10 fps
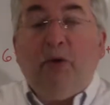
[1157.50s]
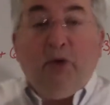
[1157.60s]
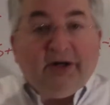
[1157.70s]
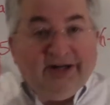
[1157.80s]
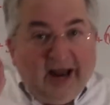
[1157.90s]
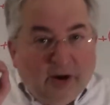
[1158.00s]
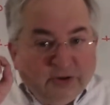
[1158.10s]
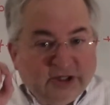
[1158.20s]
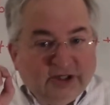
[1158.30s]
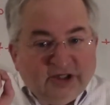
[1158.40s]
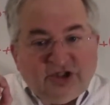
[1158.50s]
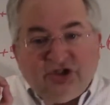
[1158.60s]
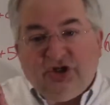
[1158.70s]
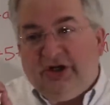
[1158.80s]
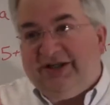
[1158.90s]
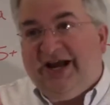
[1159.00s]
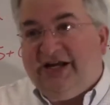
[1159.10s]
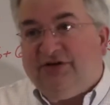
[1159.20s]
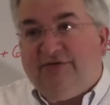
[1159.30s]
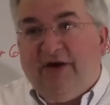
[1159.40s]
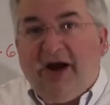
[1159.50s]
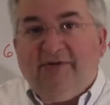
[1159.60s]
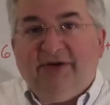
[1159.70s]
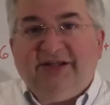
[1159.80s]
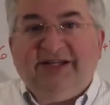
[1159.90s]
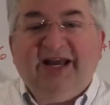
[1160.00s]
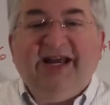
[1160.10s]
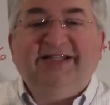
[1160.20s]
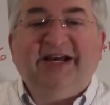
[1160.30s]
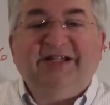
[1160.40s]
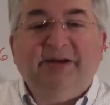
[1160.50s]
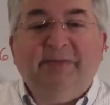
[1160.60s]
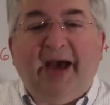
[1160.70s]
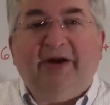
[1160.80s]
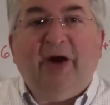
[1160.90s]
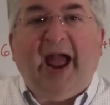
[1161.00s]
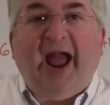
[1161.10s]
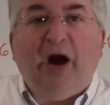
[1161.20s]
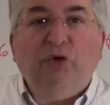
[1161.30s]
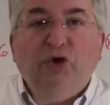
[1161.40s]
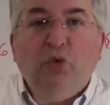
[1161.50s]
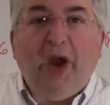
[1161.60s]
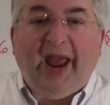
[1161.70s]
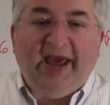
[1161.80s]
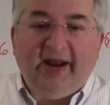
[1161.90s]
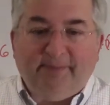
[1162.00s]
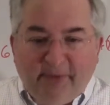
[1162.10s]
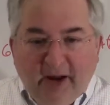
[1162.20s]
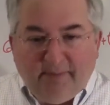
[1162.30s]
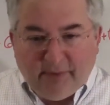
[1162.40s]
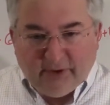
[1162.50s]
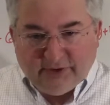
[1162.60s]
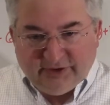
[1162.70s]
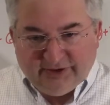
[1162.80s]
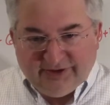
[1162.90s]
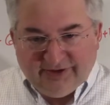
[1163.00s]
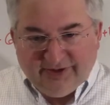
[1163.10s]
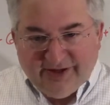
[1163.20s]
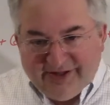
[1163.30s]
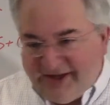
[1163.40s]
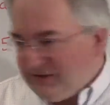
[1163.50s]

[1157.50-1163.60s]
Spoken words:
what Gauss understood at the age of 5 is, it doesn't matter how you add up numbers. That's